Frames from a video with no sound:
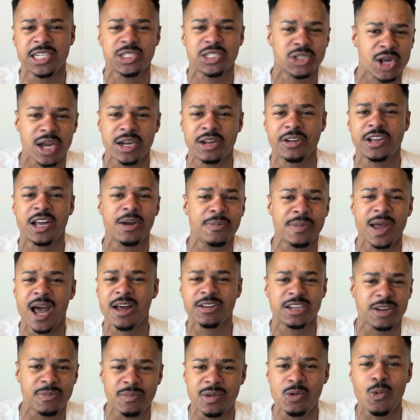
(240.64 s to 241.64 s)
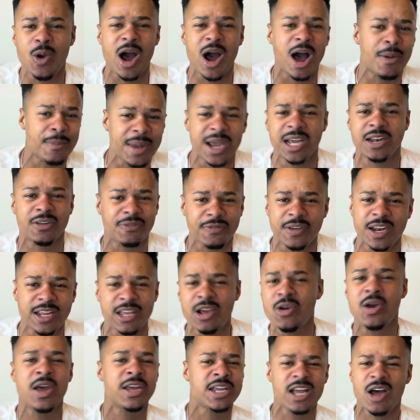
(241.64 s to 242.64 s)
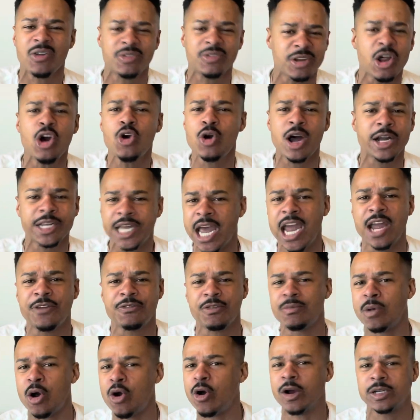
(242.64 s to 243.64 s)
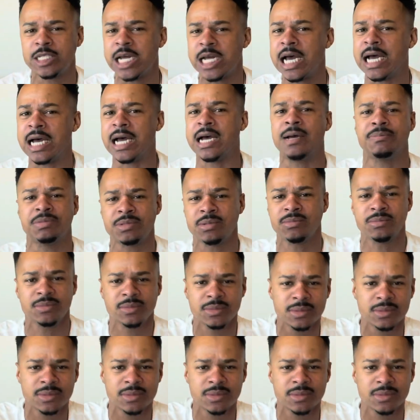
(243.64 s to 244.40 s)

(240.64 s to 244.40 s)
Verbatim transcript: trying to come after me while I'm making a video. Y'all know I came from hard times.